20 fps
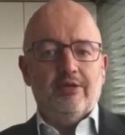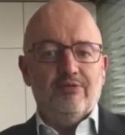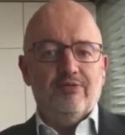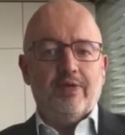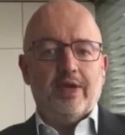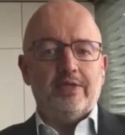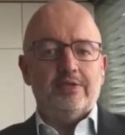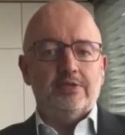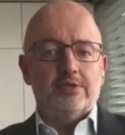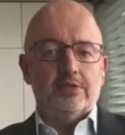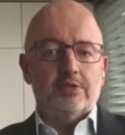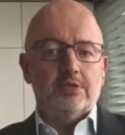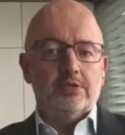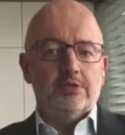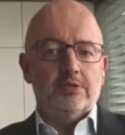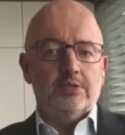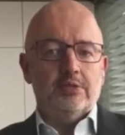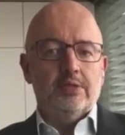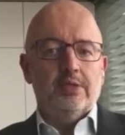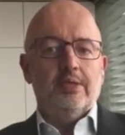investors,
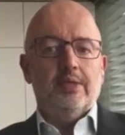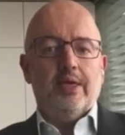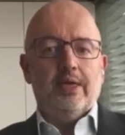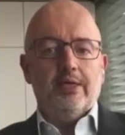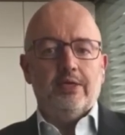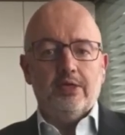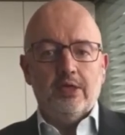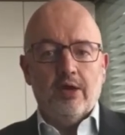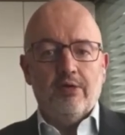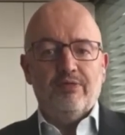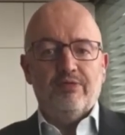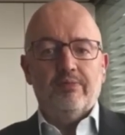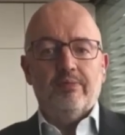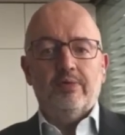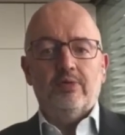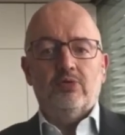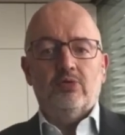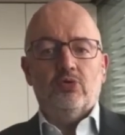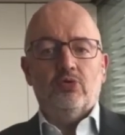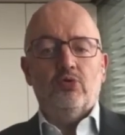and
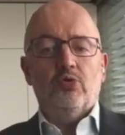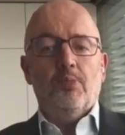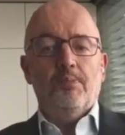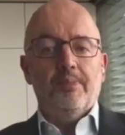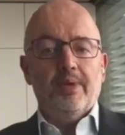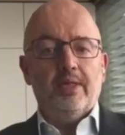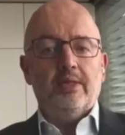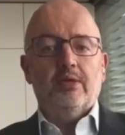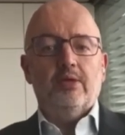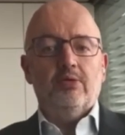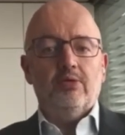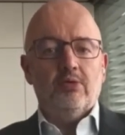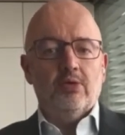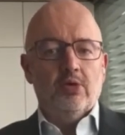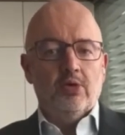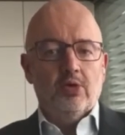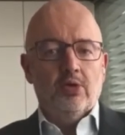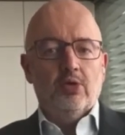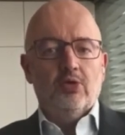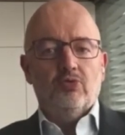government committed
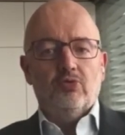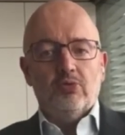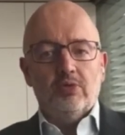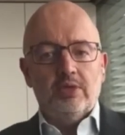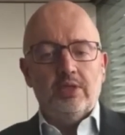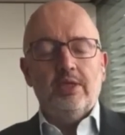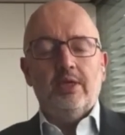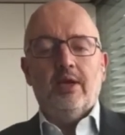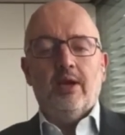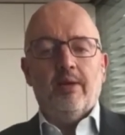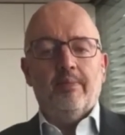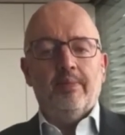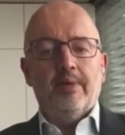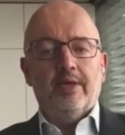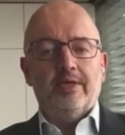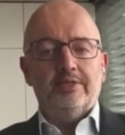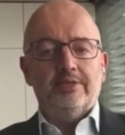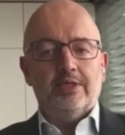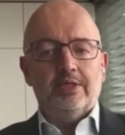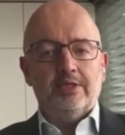to
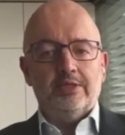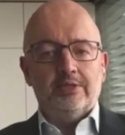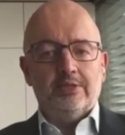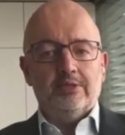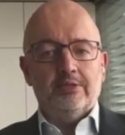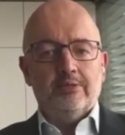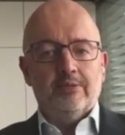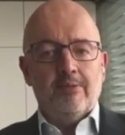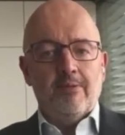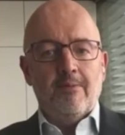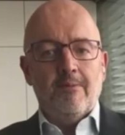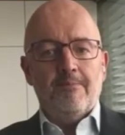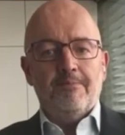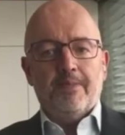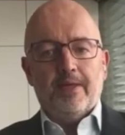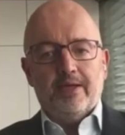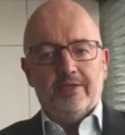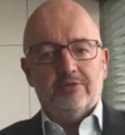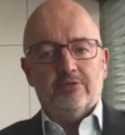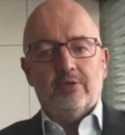decarbonization
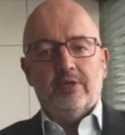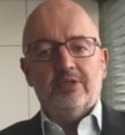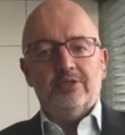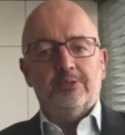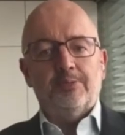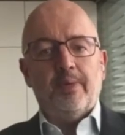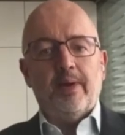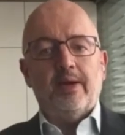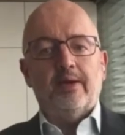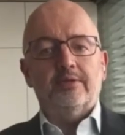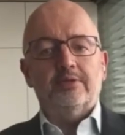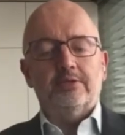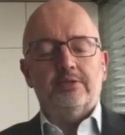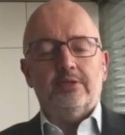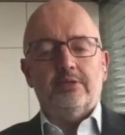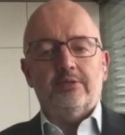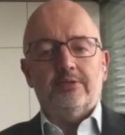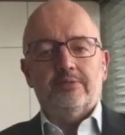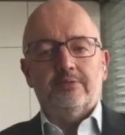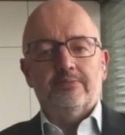and
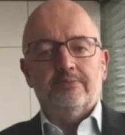transparency.